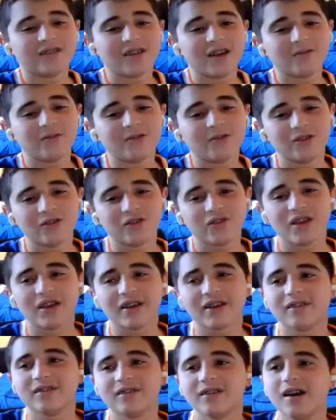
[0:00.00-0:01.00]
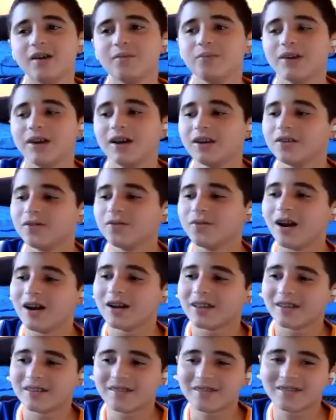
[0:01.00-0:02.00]
Jeff Hornacek is gonna be on the
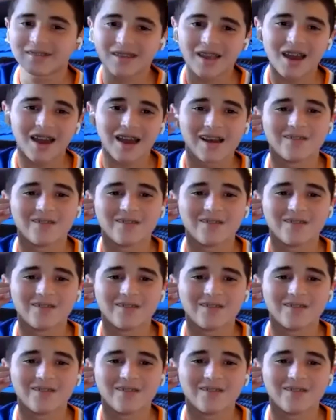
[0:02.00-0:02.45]
Rockets staff.